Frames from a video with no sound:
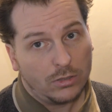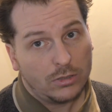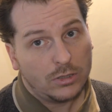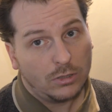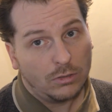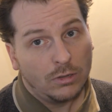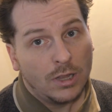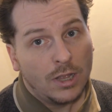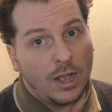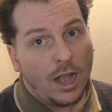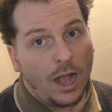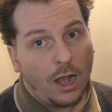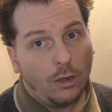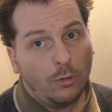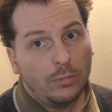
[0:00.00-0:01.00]
So
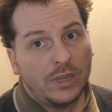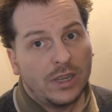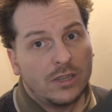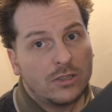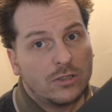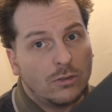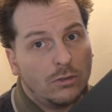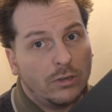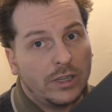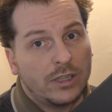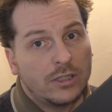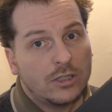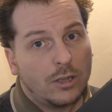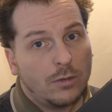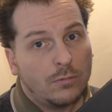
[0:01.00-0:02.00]
I'll be installing
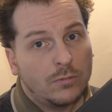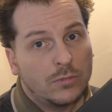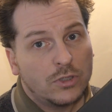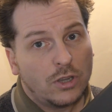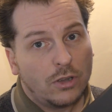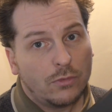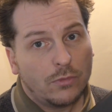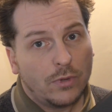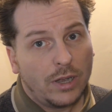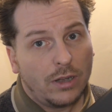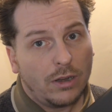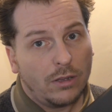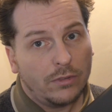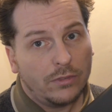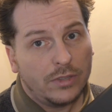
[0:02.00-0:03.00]
some software
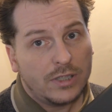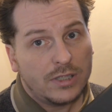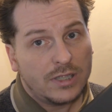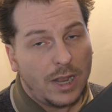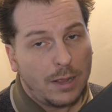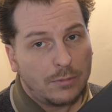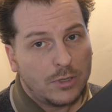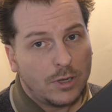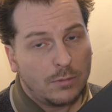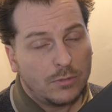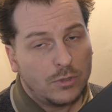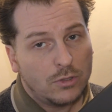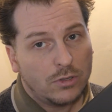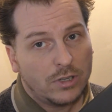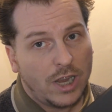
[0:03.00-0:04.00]
on this laptop
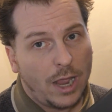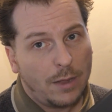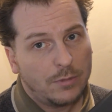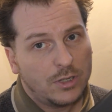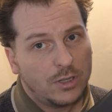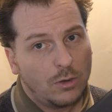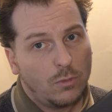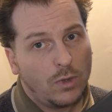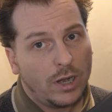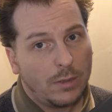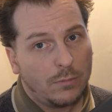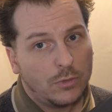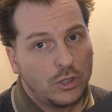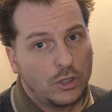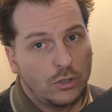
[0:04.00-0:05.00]
to capture what
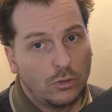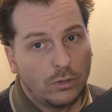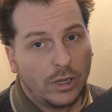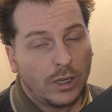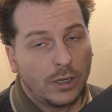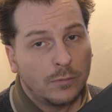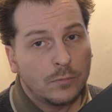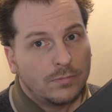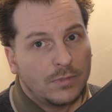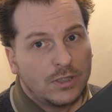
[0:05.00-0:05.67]
I'm doing